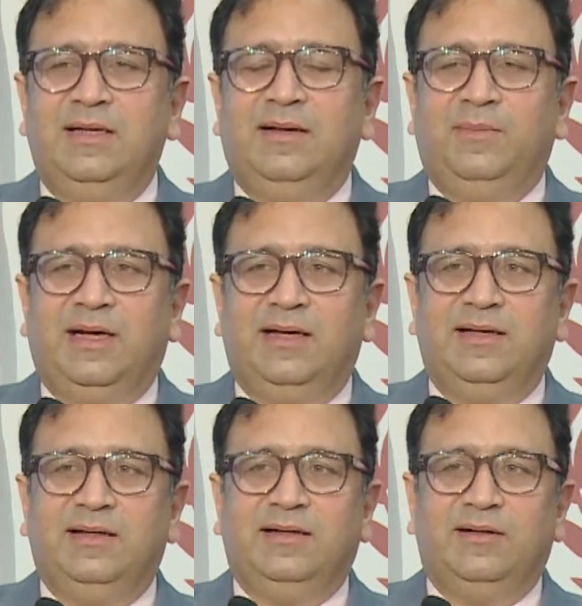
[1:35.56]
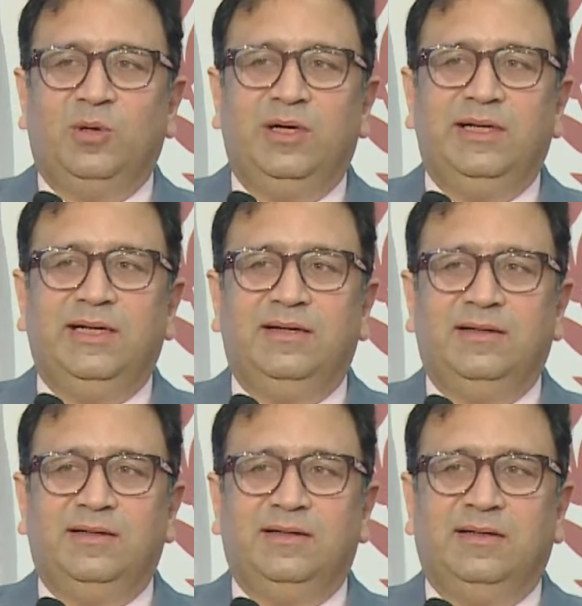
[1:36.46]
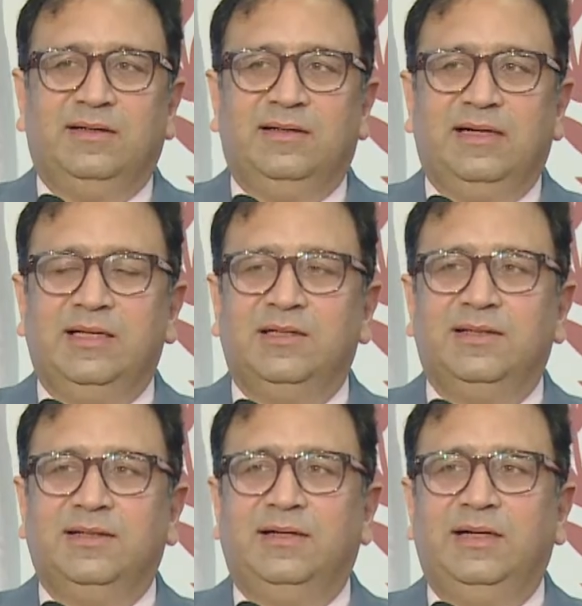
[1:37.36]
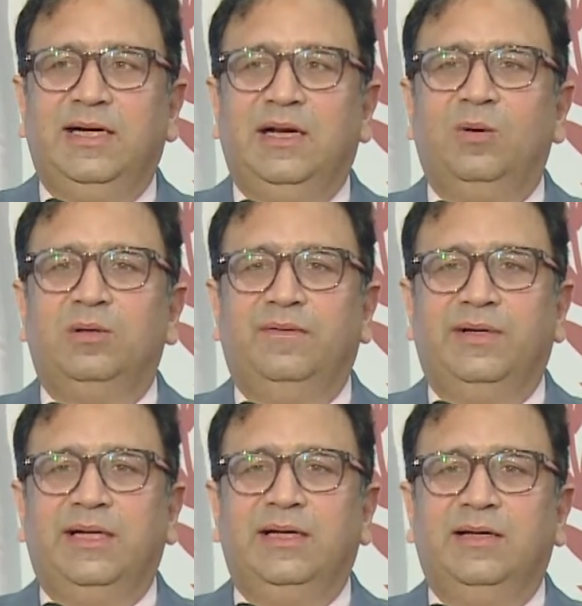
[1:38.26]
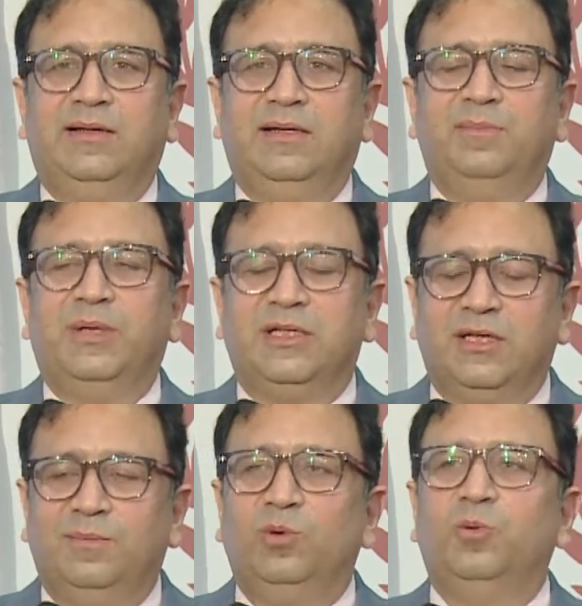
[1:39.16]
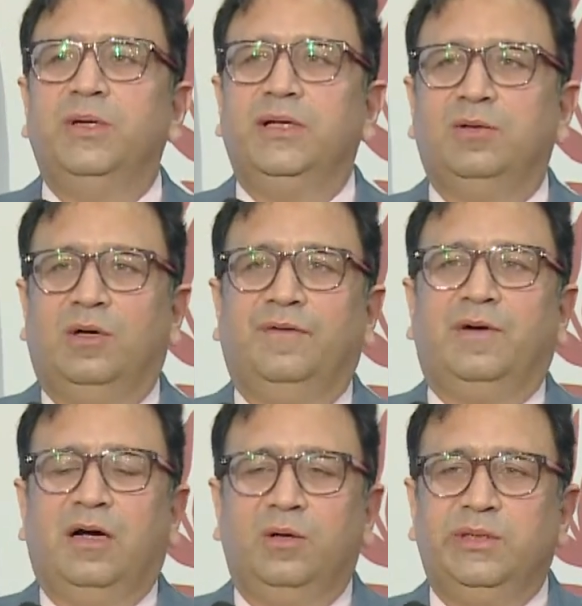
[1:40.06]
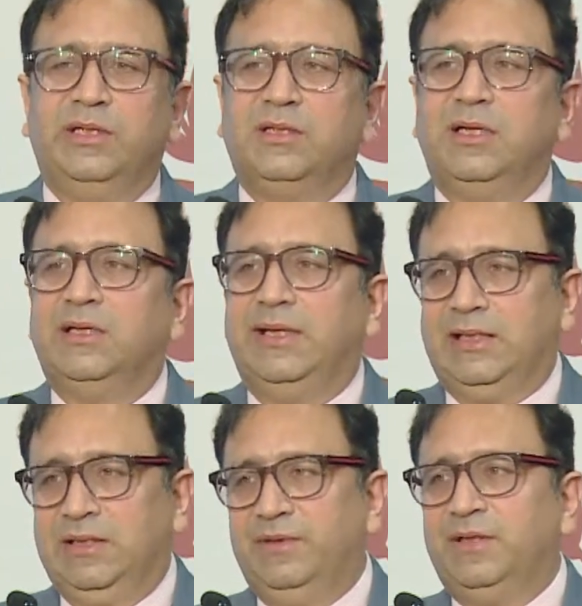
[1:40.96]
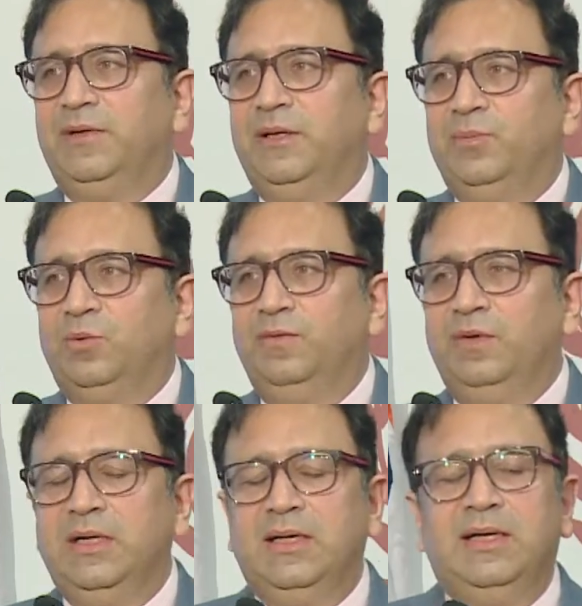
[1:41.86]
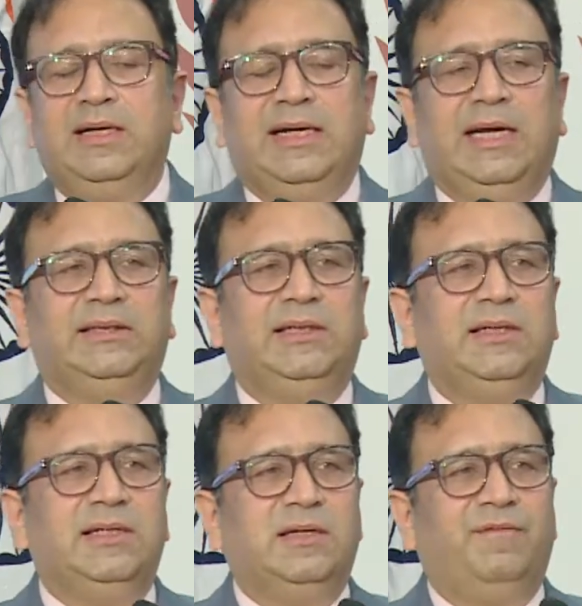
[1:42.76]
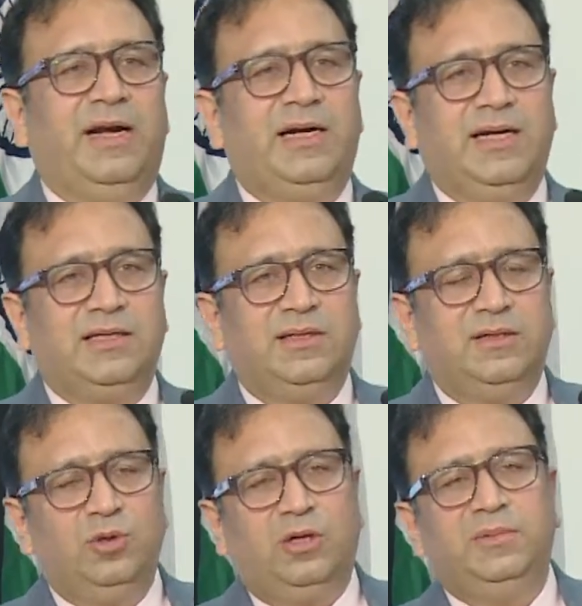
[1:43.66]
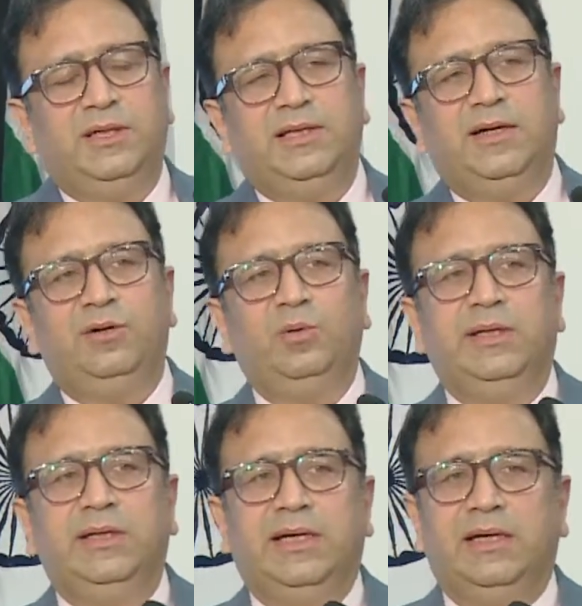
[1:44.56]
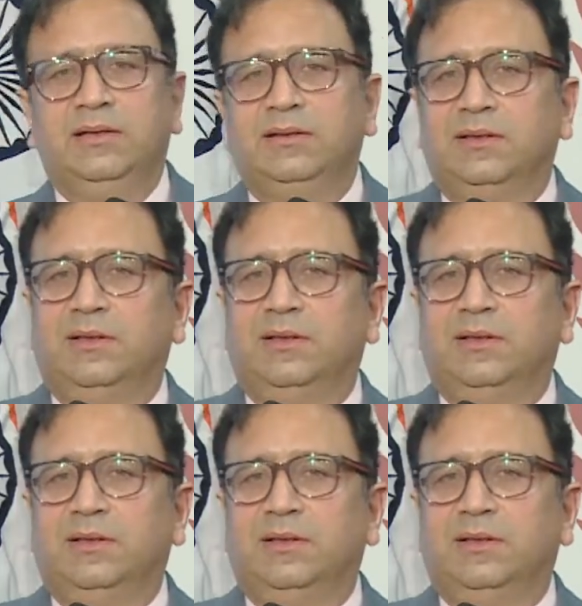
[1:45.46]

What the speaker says: my colleague here has laid out a very impressive blueprint of how regional connectivity will improve, and I think it's a fantastic job that they are doing. And